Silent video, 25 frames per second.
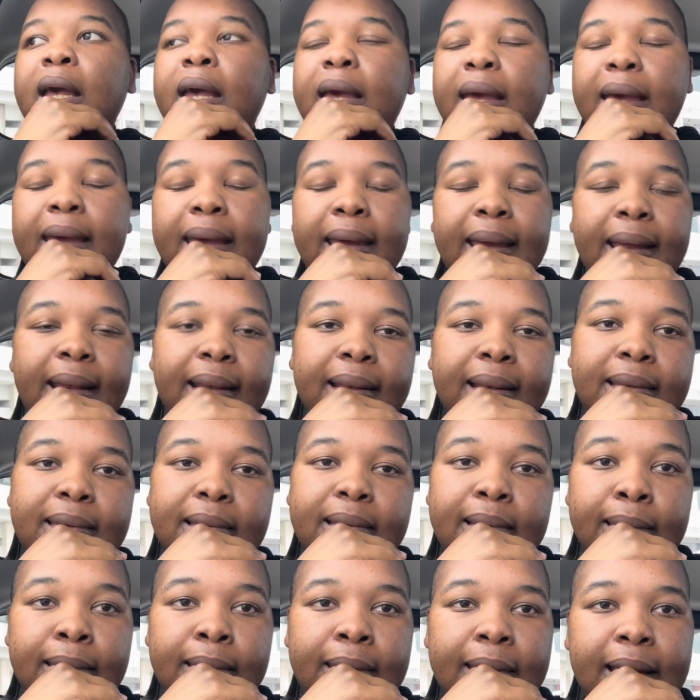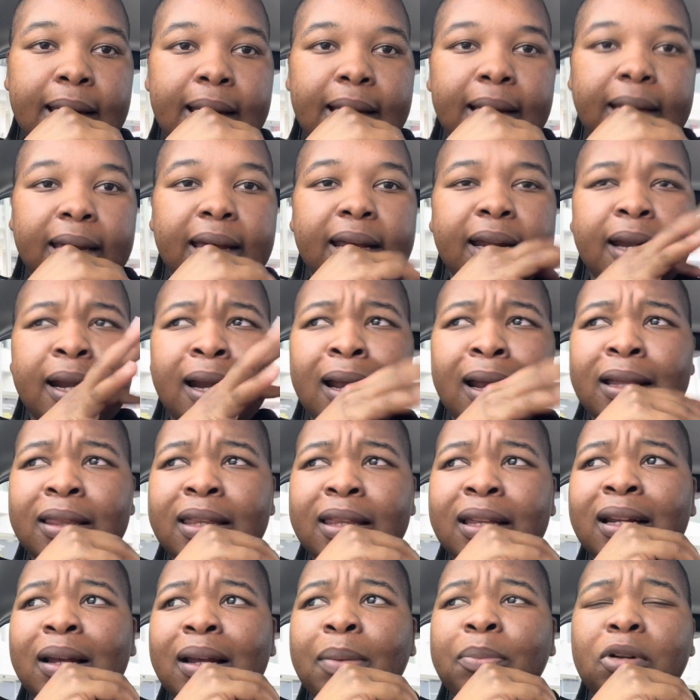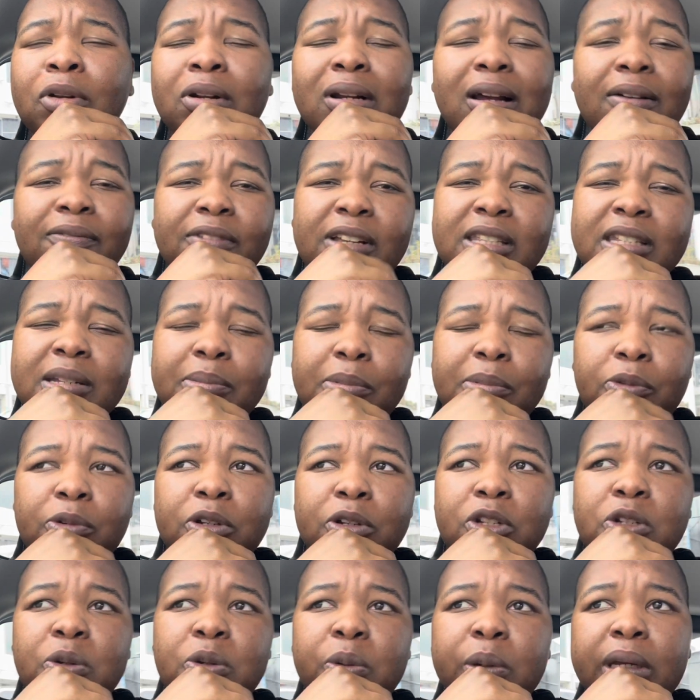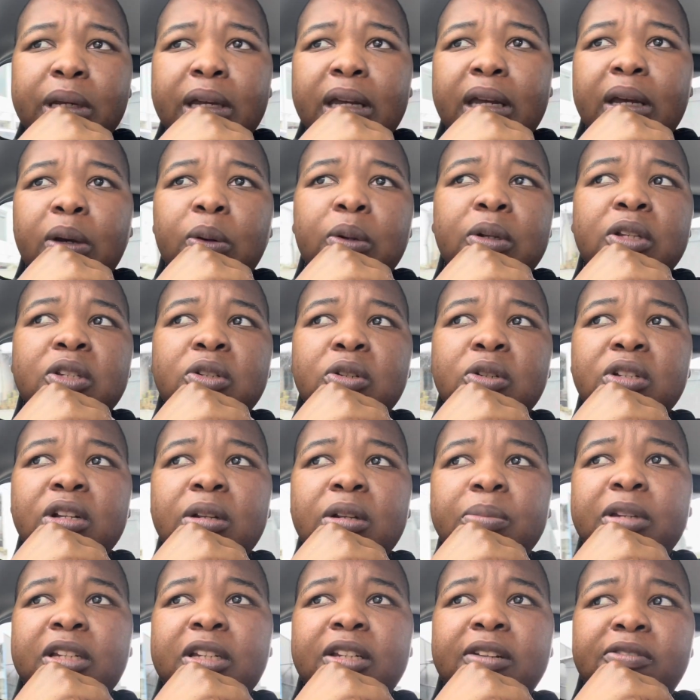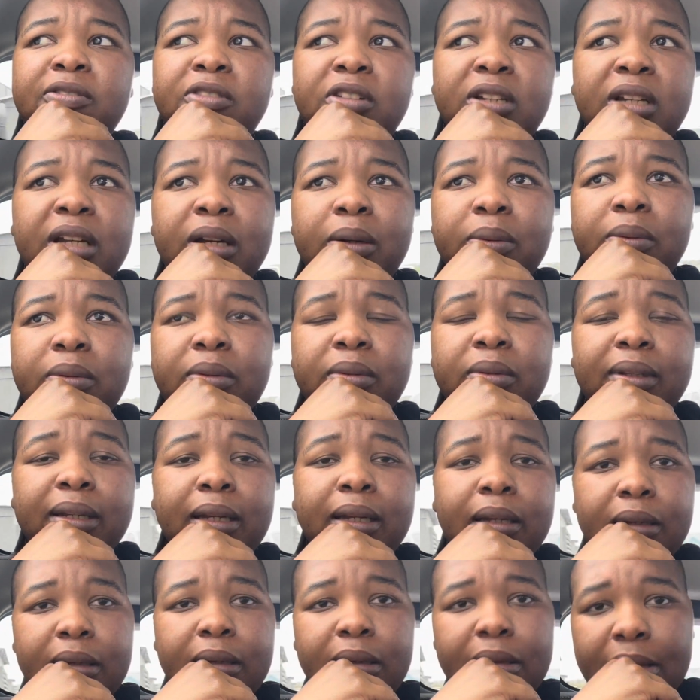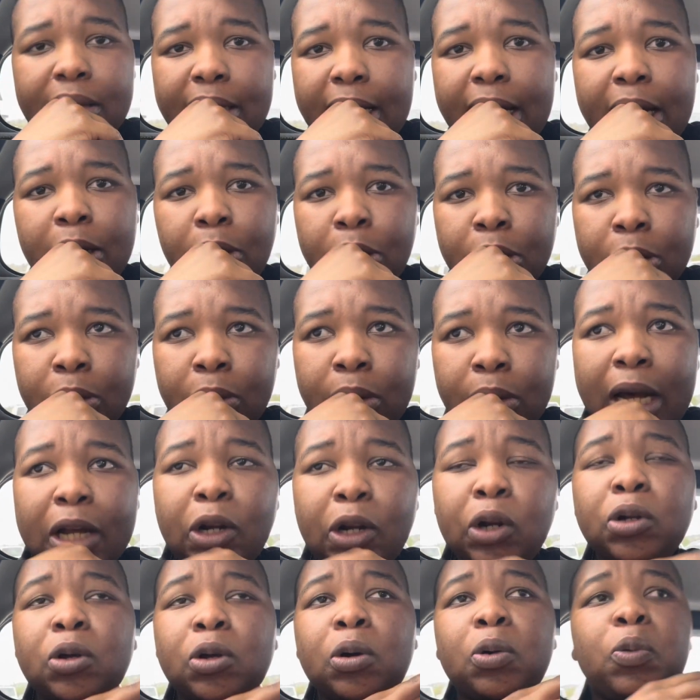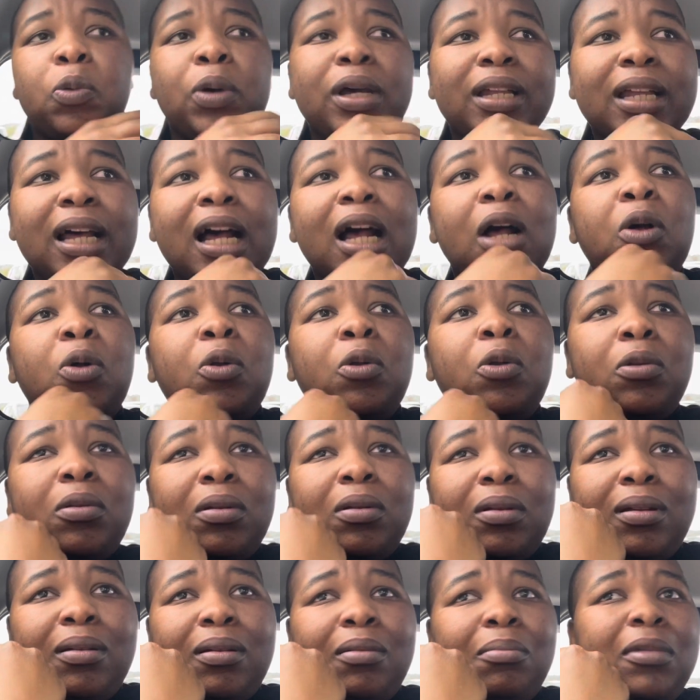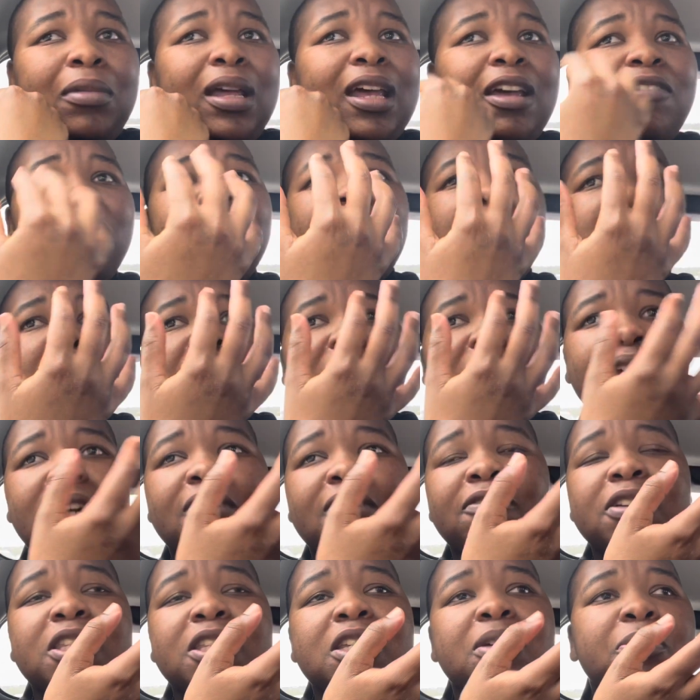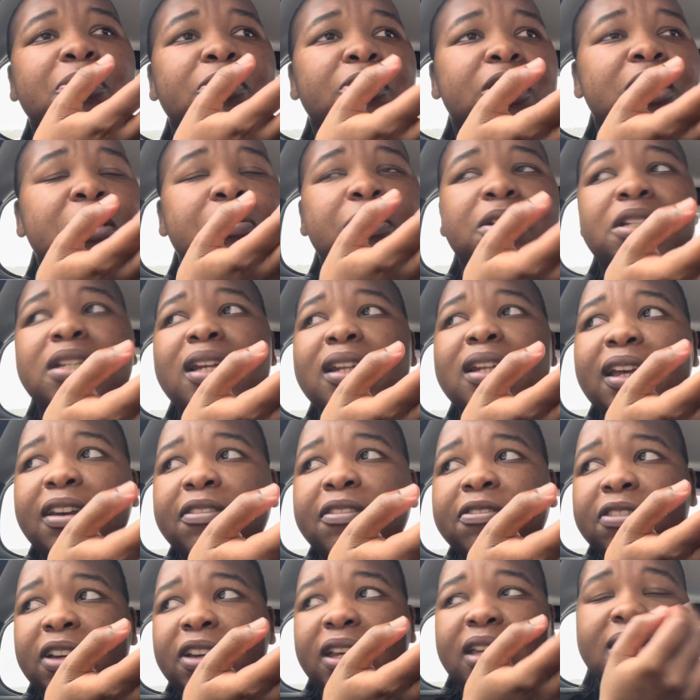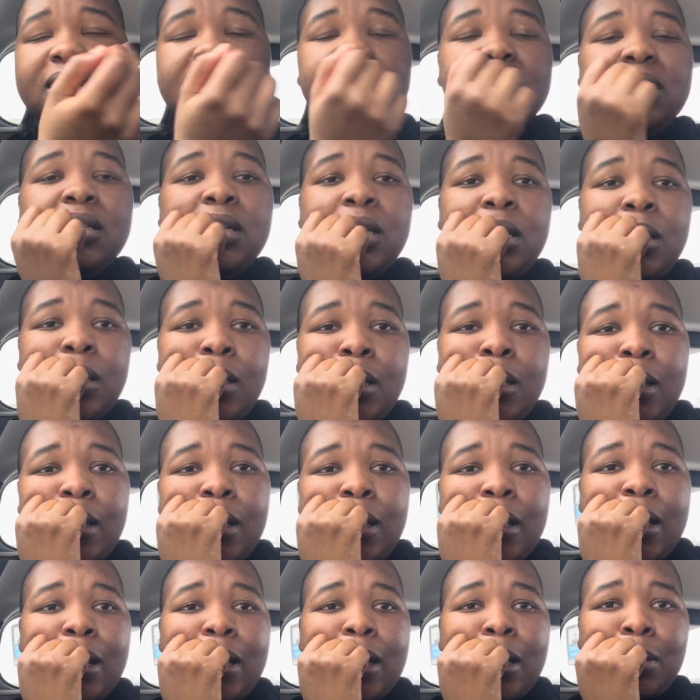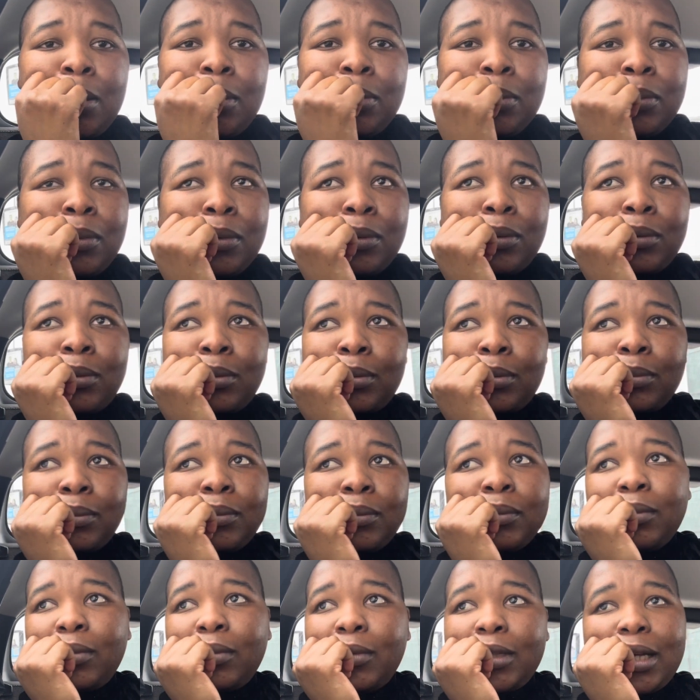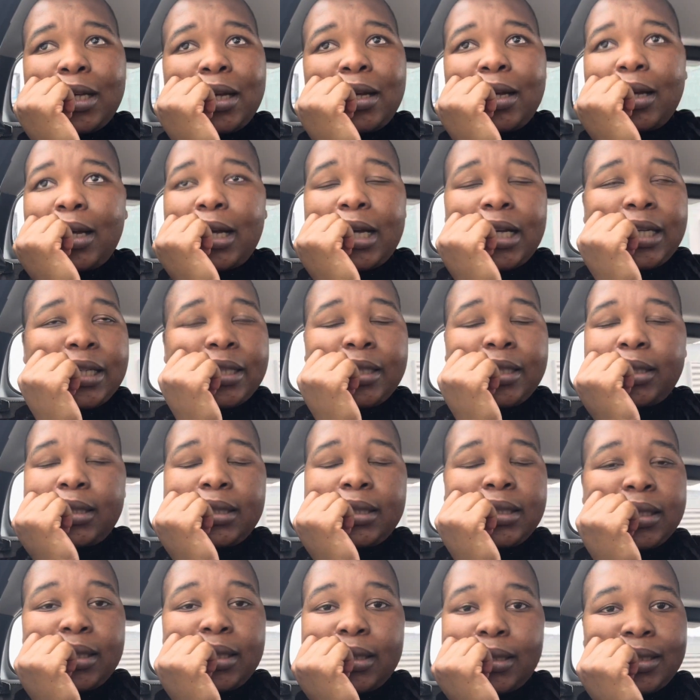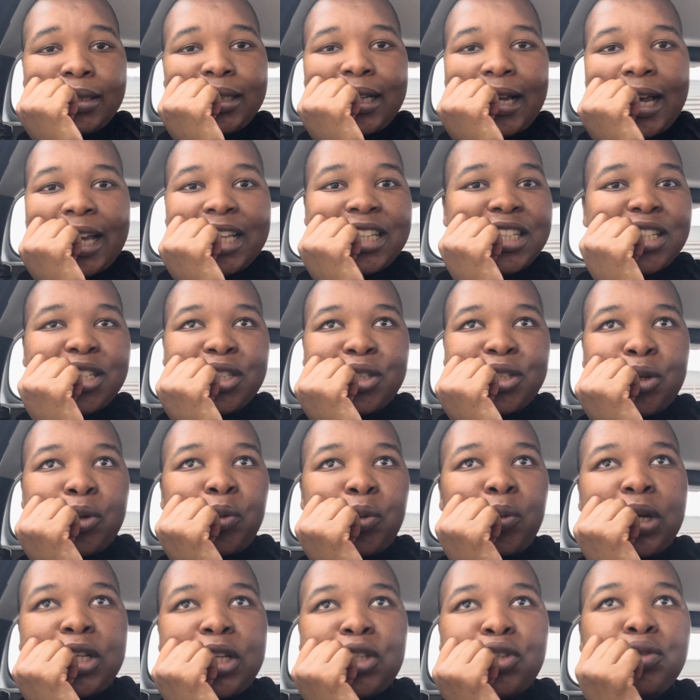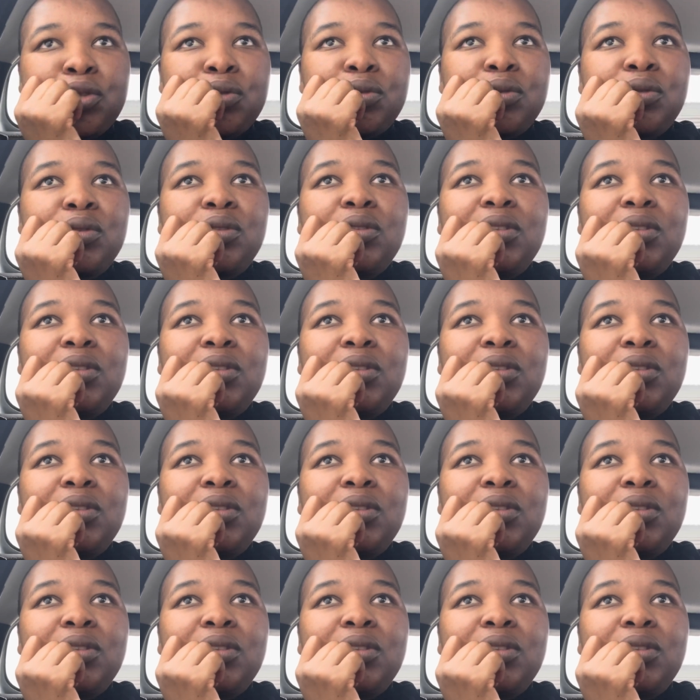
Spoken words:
And yeah, another thing, I'm not comfortable with showing her on social media for now. Like I don't know whether I'll ever be comfortable, especially her face. I don't know, I just don't want to.